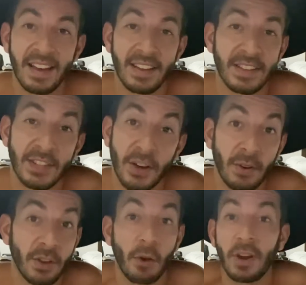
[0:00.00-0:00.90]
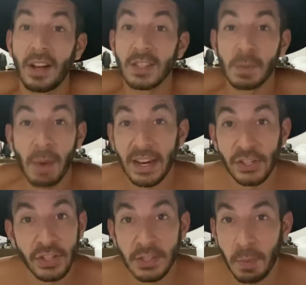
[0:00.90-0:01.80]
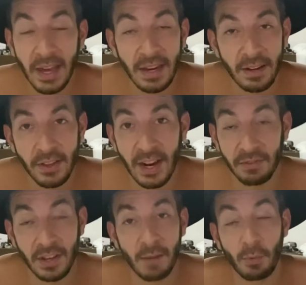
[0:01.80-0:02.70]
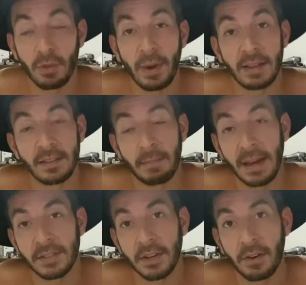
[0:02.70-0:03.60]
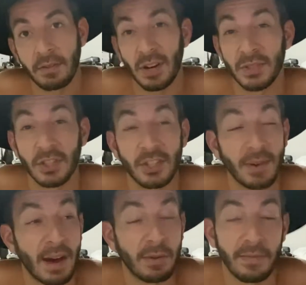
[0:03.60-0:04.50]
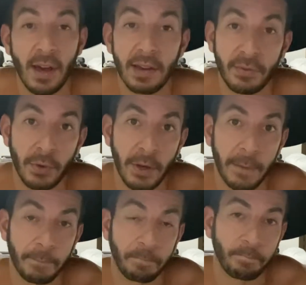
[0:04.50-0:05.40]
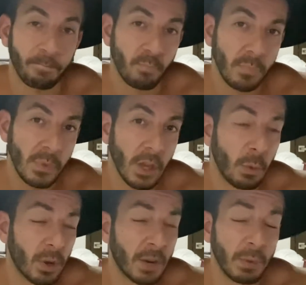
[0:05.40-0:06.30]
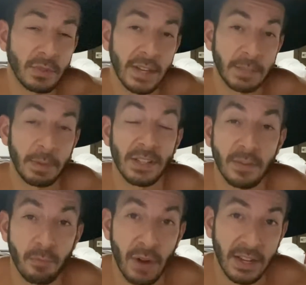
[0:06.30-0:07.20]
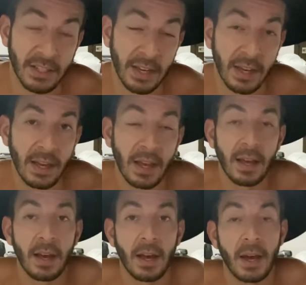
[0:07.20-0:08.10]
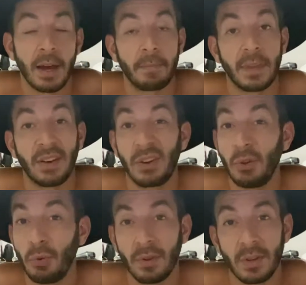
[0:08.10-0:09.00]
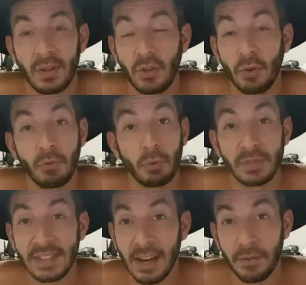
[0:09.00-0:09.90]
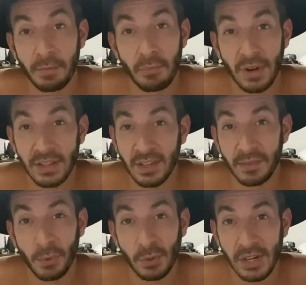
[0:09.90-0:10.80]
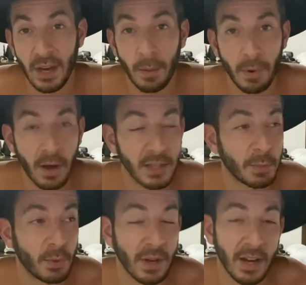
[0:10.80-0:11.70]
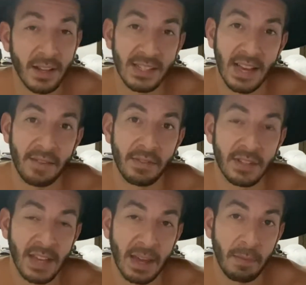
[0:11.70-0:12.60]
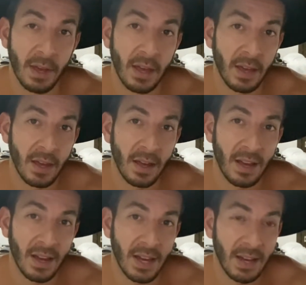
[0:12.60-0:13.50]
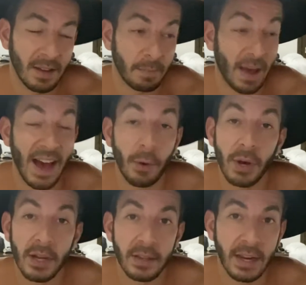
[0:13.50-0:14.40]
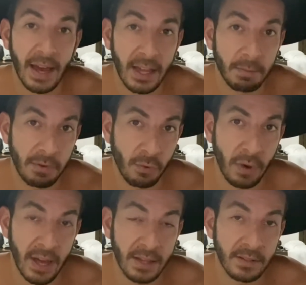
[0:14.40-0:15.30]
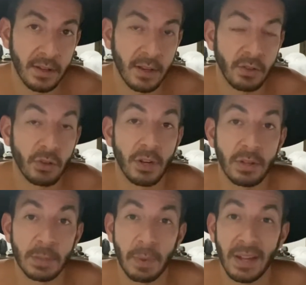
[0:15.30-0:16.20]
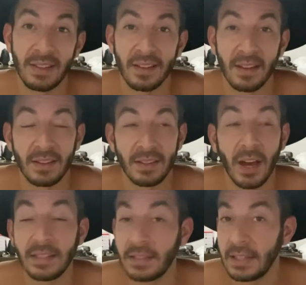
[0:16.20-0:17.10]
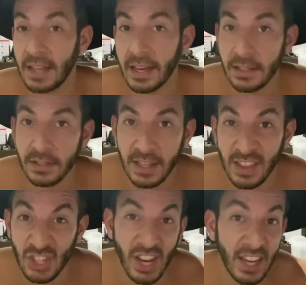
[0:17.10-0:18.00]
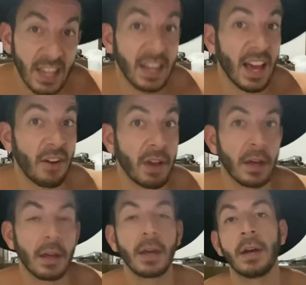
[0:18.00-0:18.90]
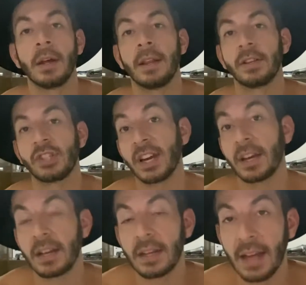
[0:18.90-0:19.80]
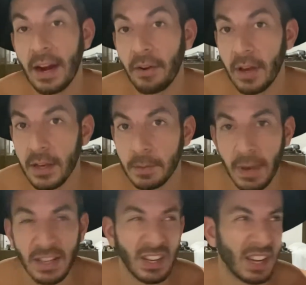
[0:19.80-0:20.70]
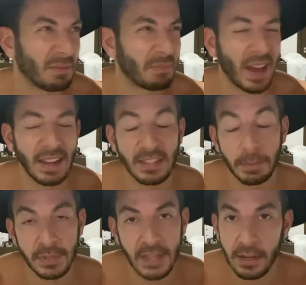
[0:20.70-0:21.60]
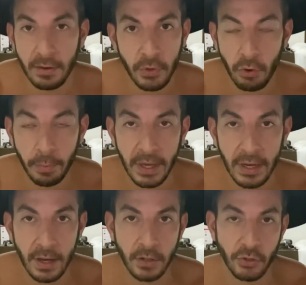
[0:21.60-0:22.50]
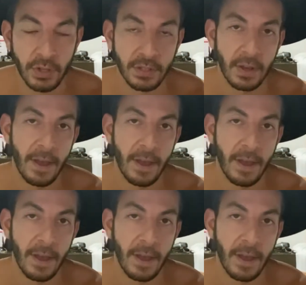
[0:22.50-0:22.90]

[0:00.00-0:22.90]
So go learn Spanish in Spain. Don't have to come all the way to Mexico. You know, it's a two-hour flight for you. What I will say is because of Brexit, um, there are new new rules now for Brits. Unfortunately, our passport kind of doesn't have the same uh, power that it had beforehand. You can only spend 90 days in the Schengen area, and the Schengen area is basically 80% of European countries.